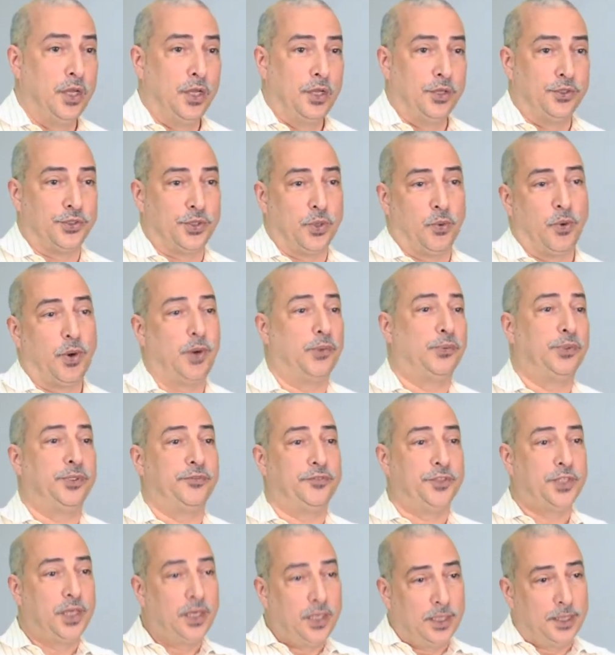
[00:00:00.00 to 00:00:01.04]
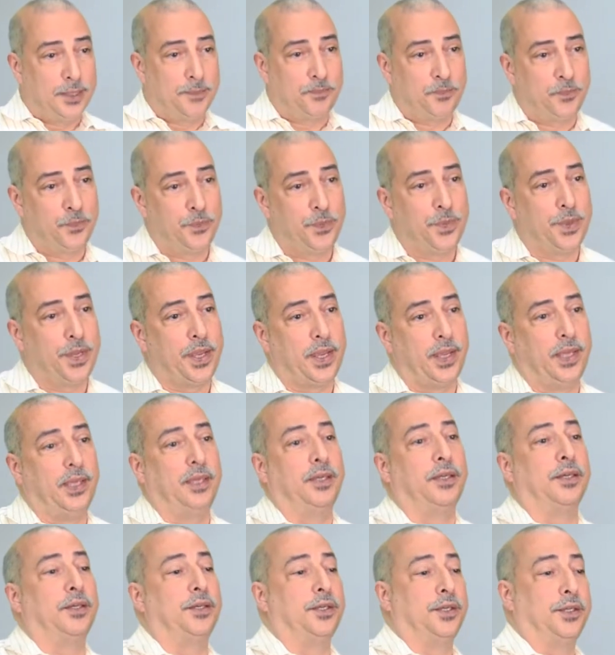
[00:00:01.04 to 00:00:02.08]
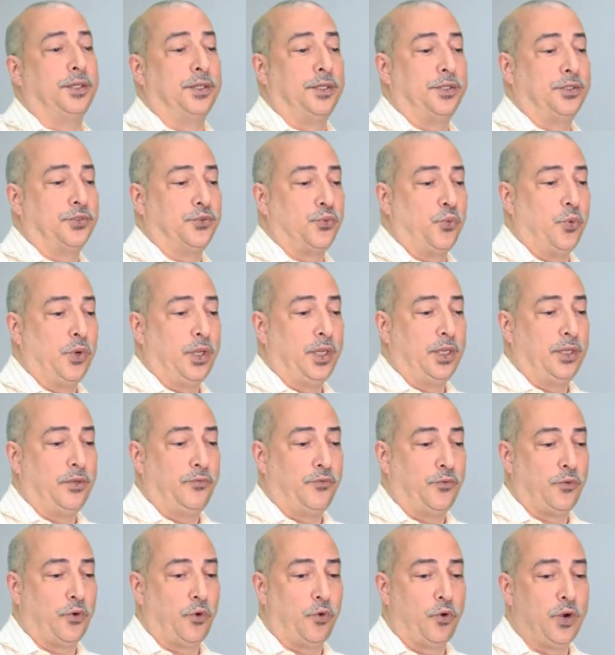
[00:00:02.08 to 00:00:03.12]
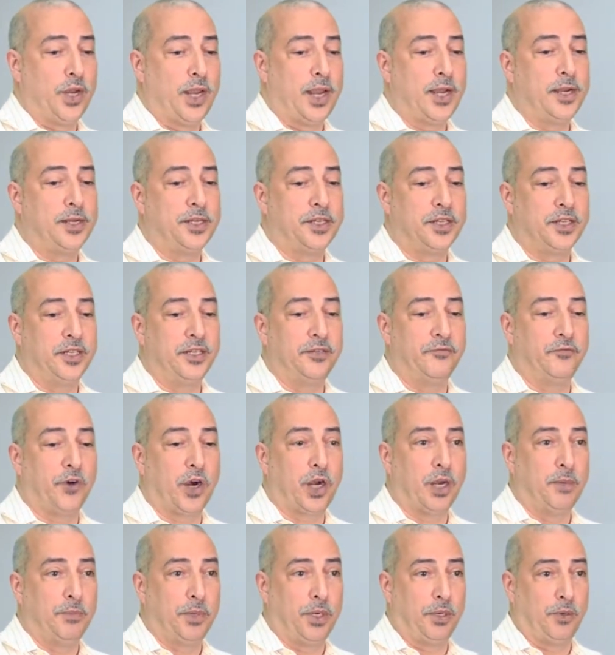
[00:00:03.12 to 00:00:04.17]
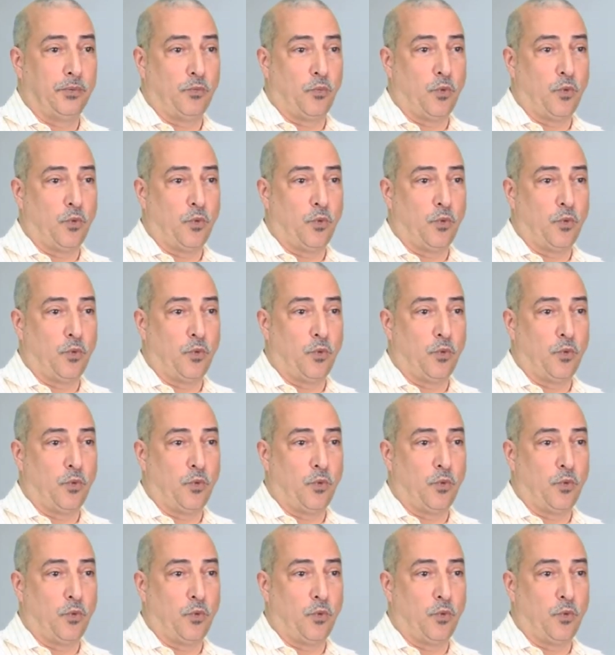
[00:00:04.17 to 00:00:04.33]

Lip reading: So what we've done is we've created an environment